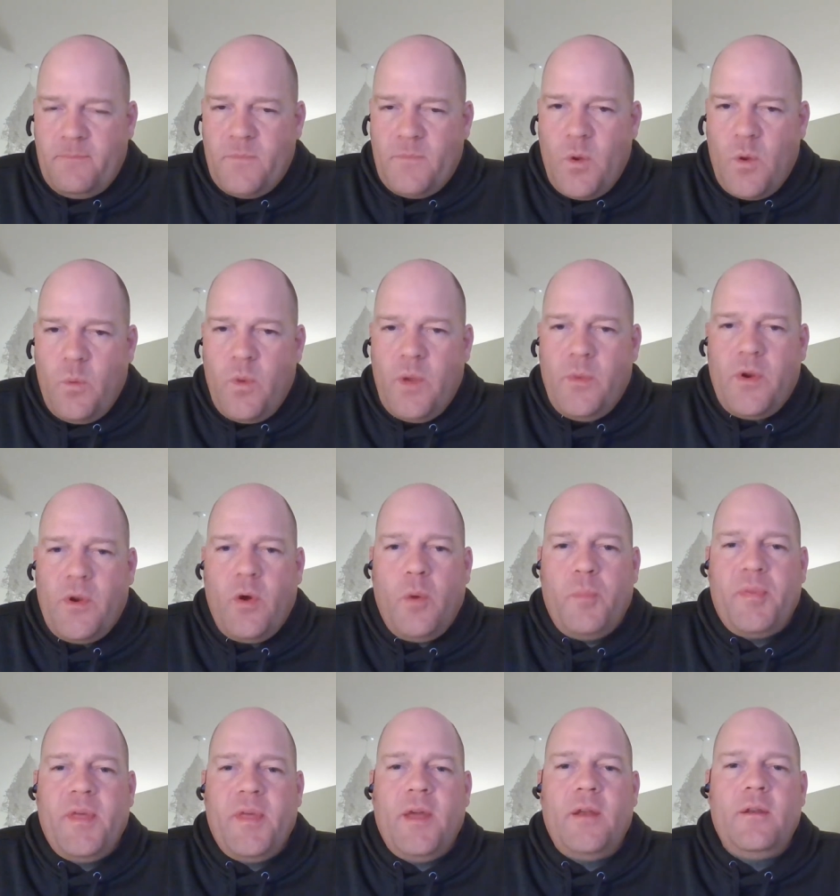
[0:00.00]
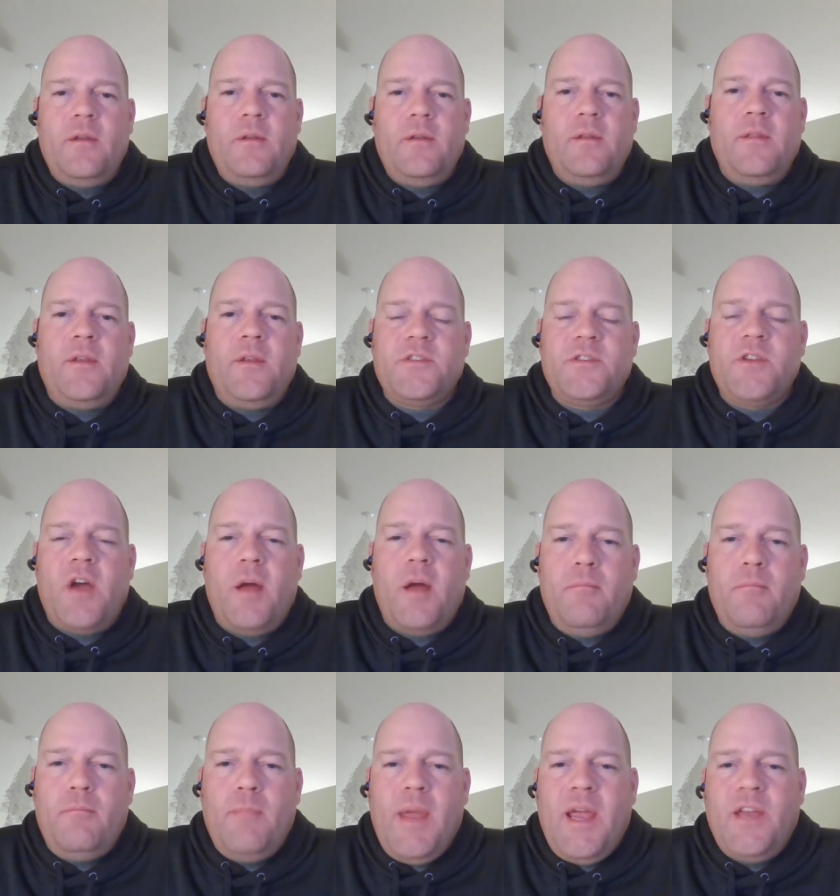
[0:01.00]
We would hope that there's not
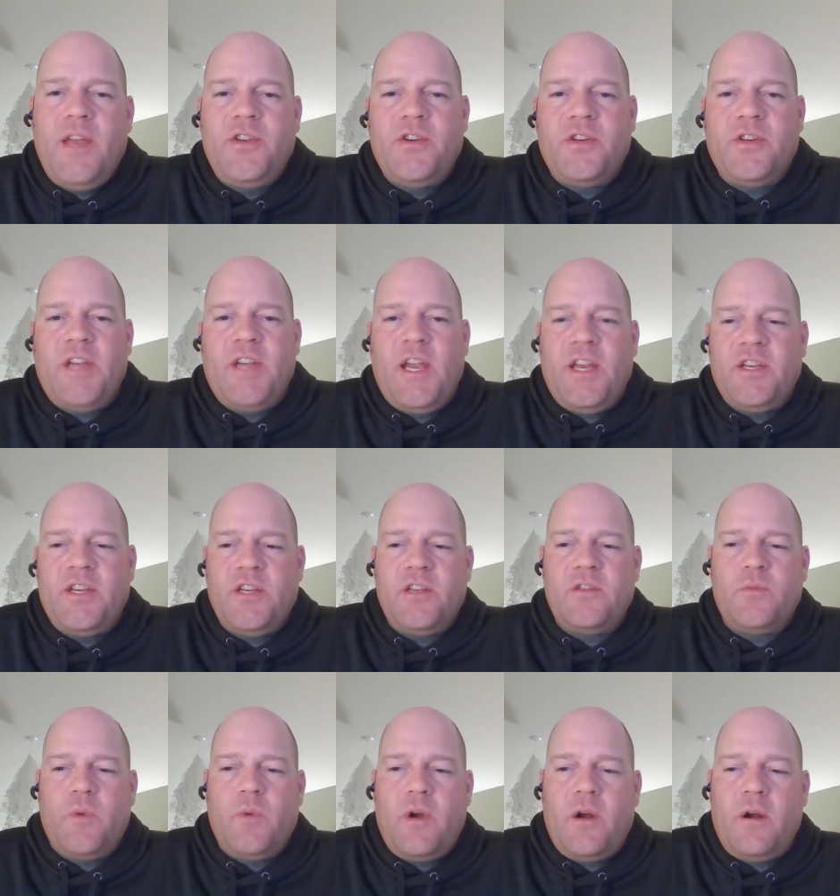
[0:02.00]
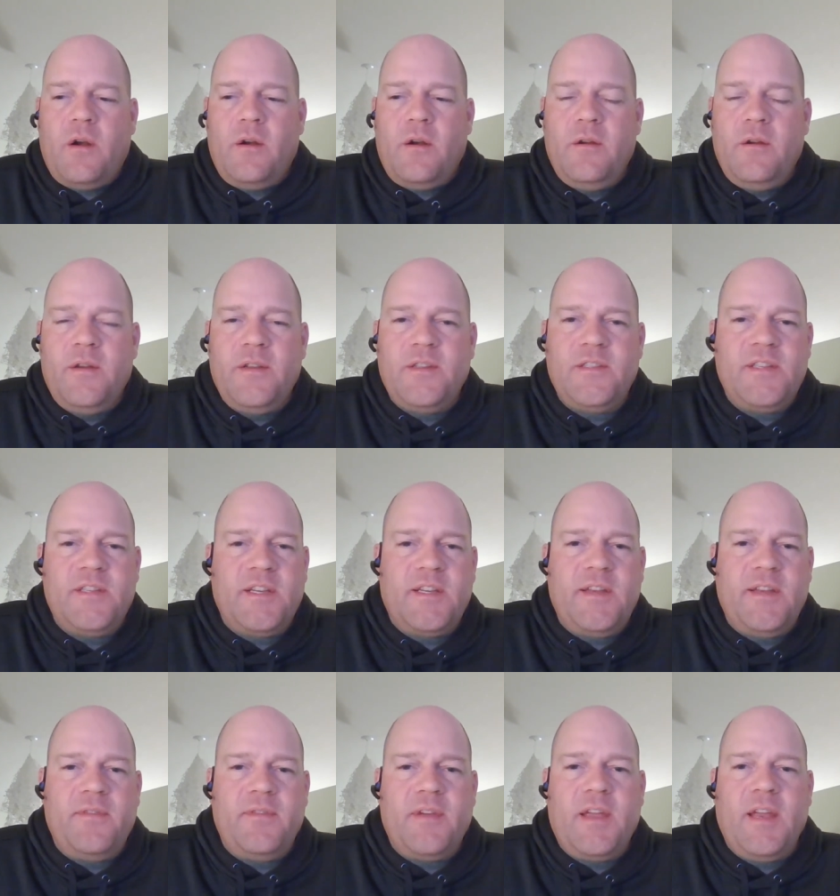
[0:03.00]
major changes where
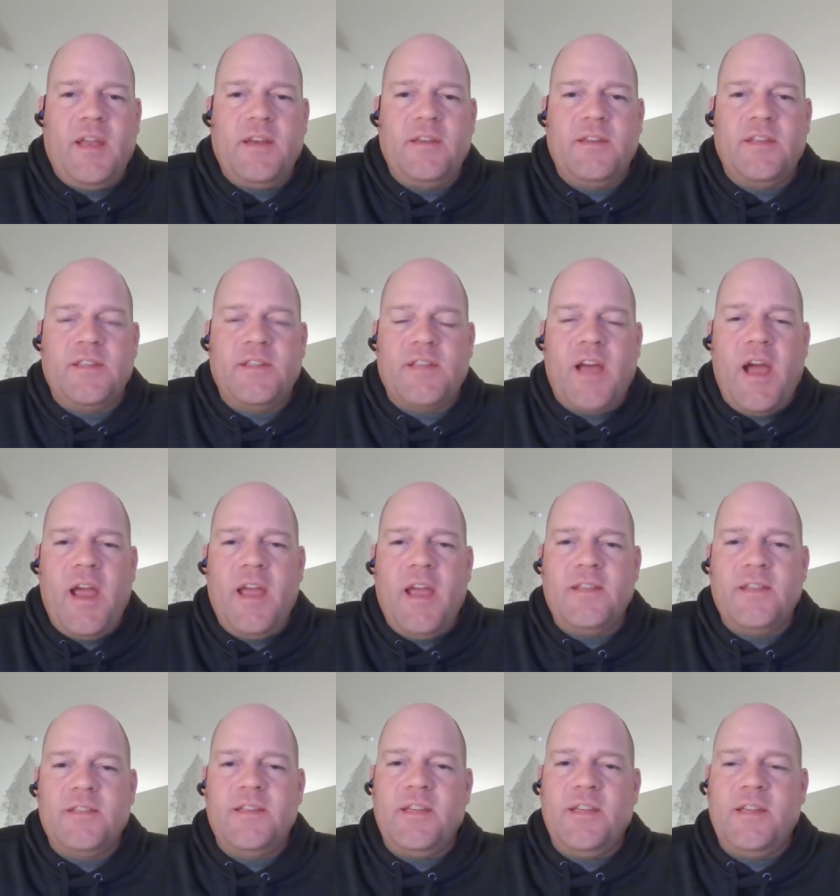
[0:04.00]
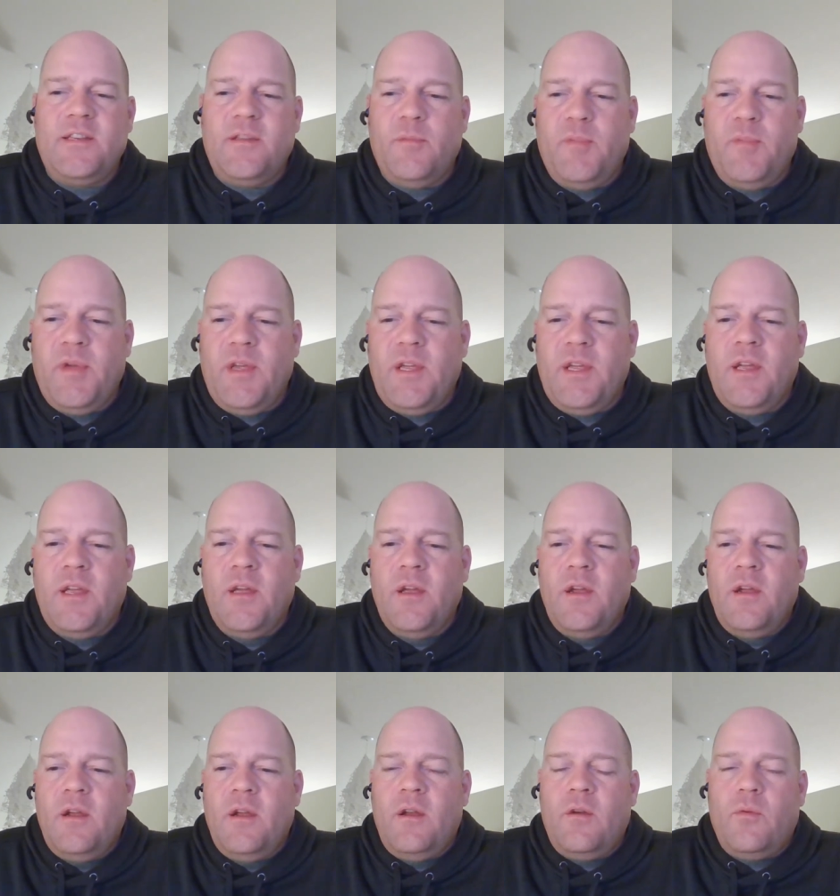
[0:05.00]
significant designs need to be
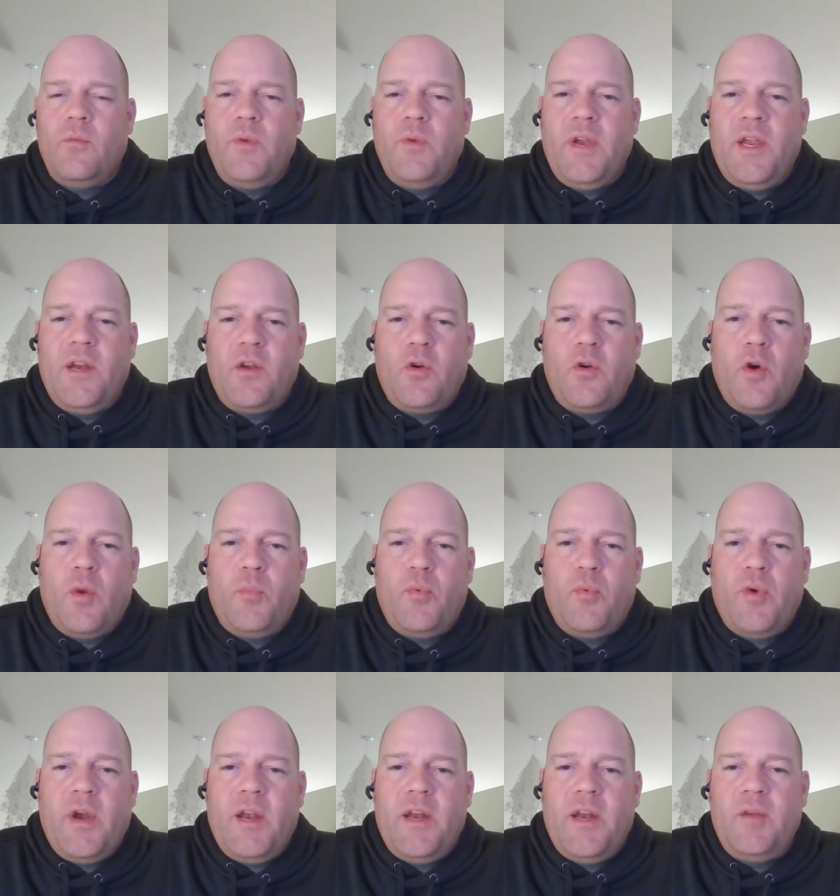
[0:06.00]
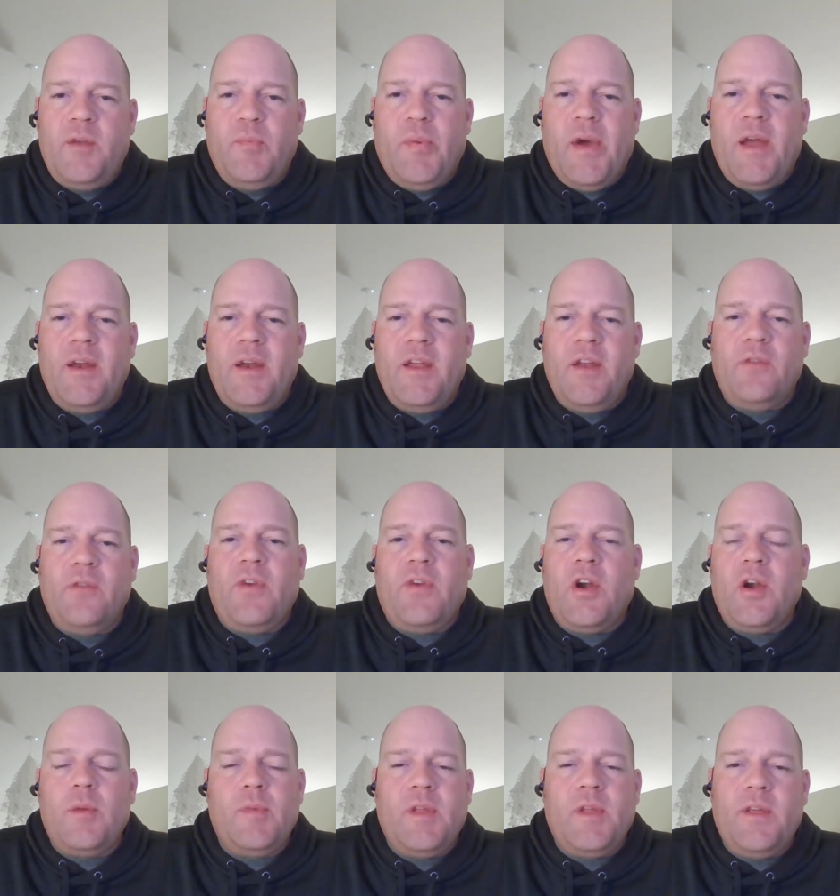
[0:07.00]
reincorporated, but
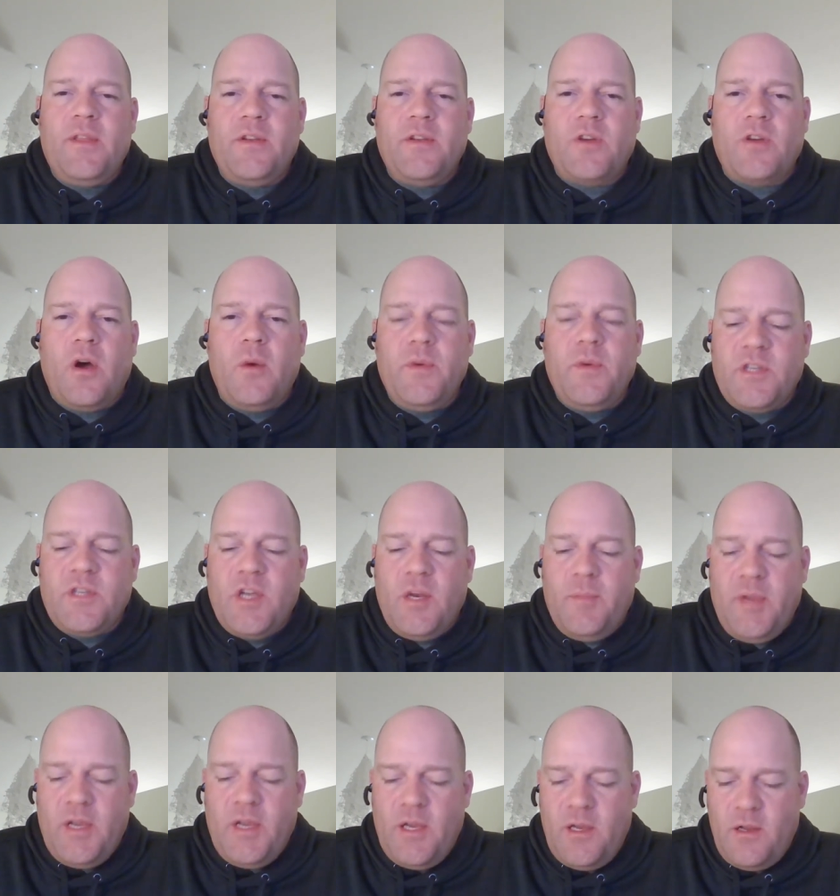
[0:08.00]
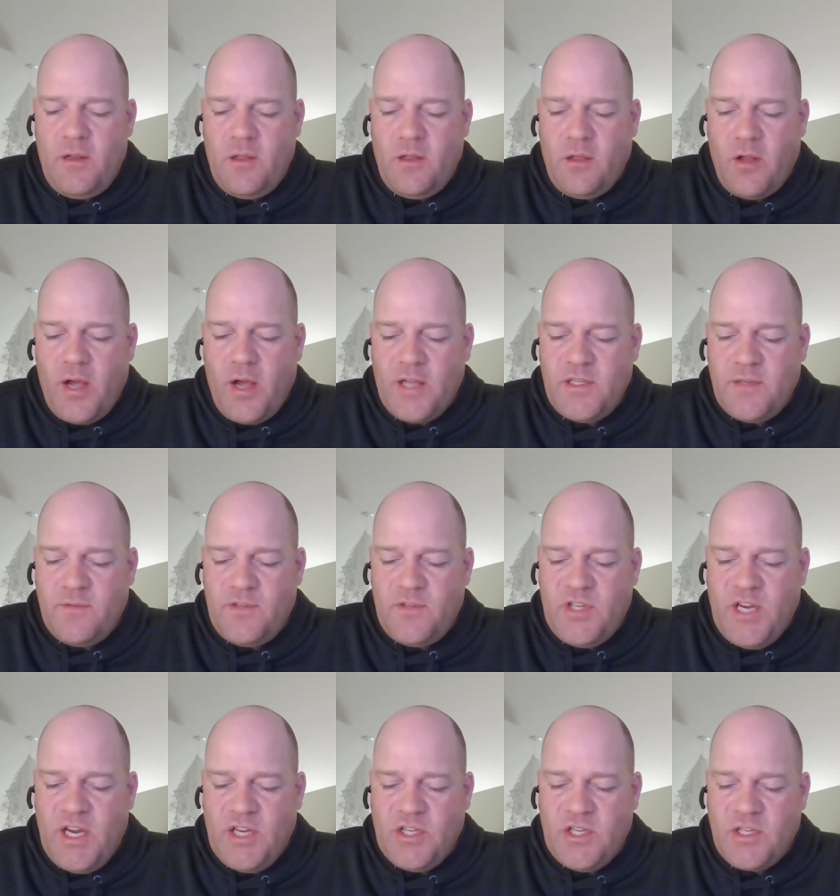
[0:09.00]
invariably there's always going to be lots of
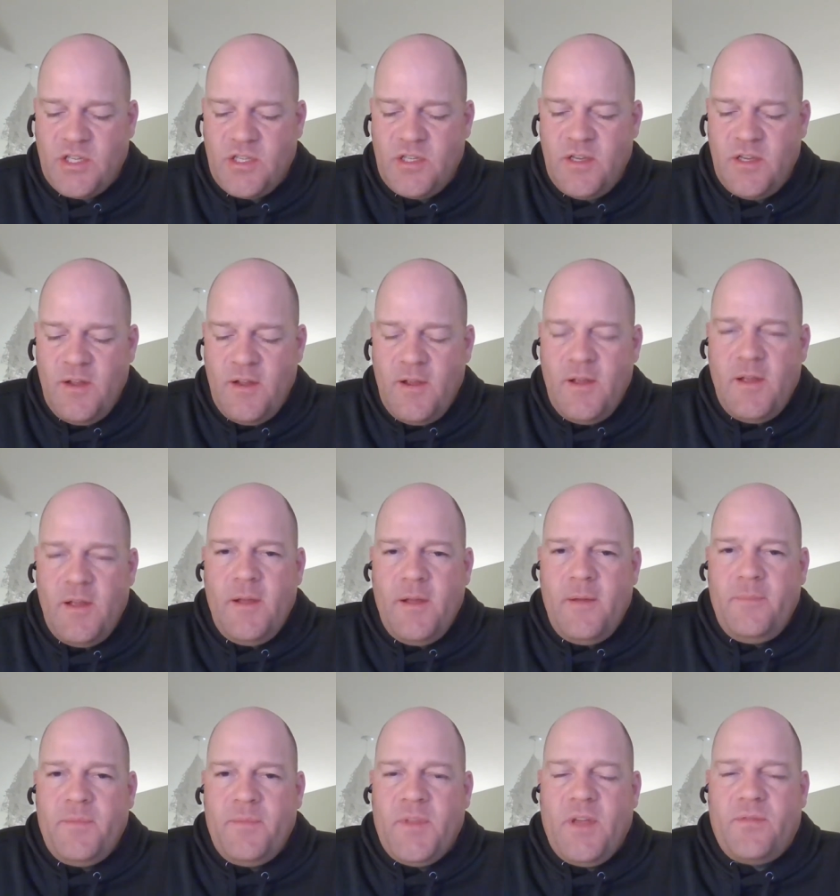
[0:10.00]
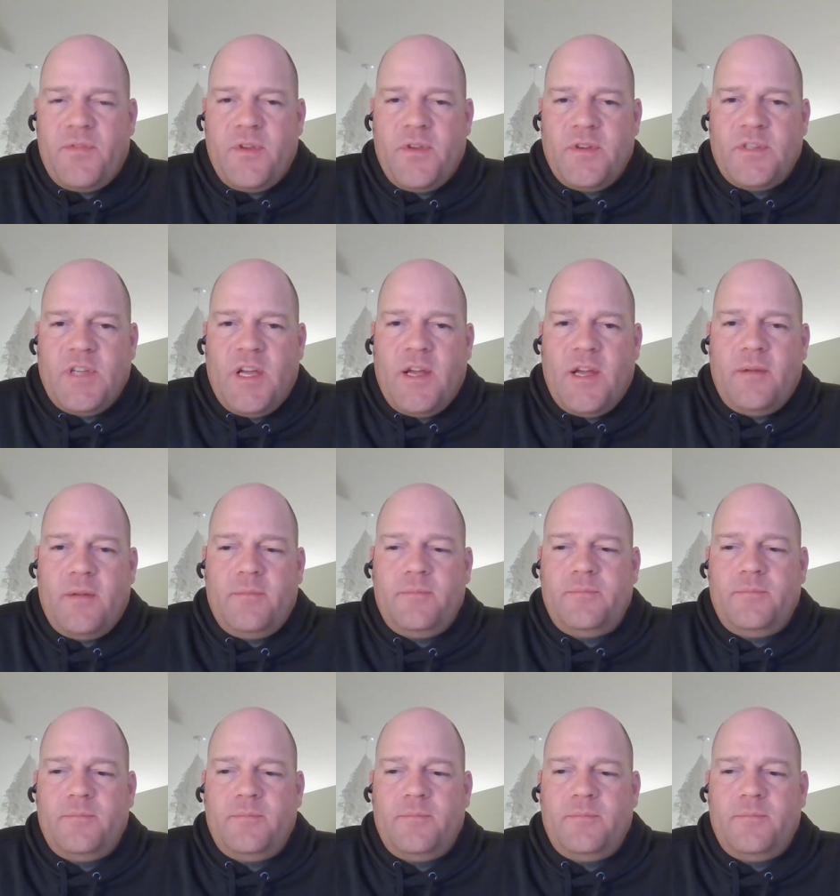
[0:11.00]
changes. If there's a